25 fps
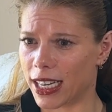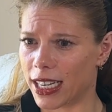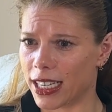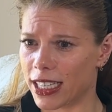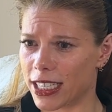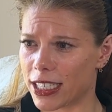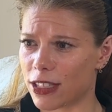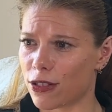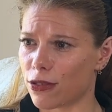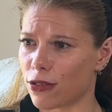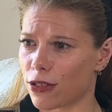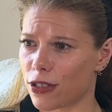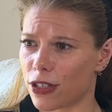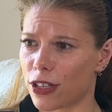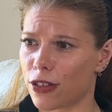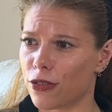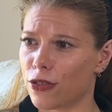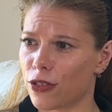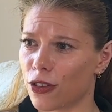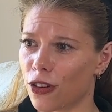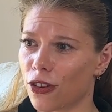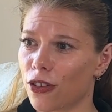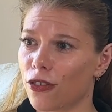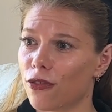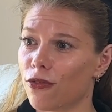and it's also
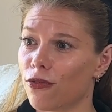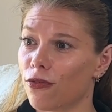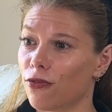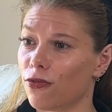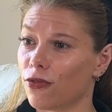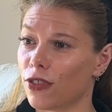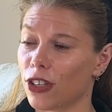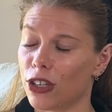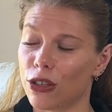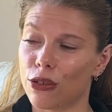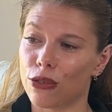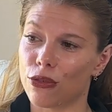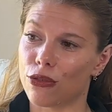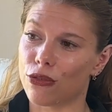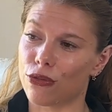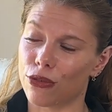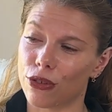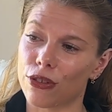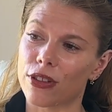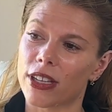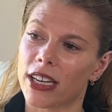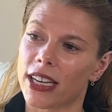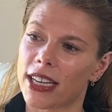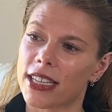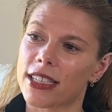not viewed
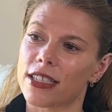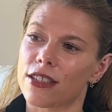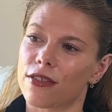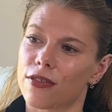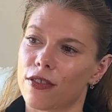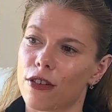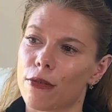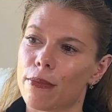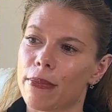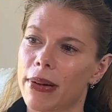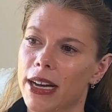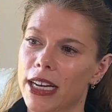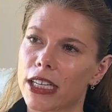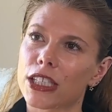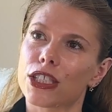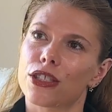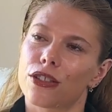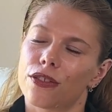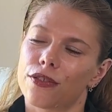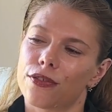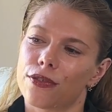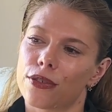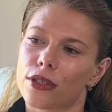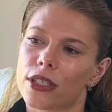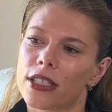through the lens of
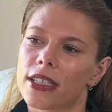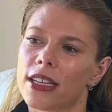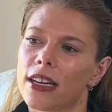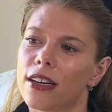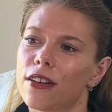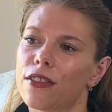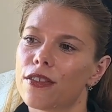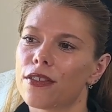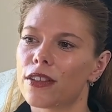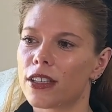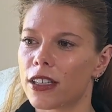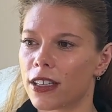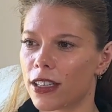compassion for self.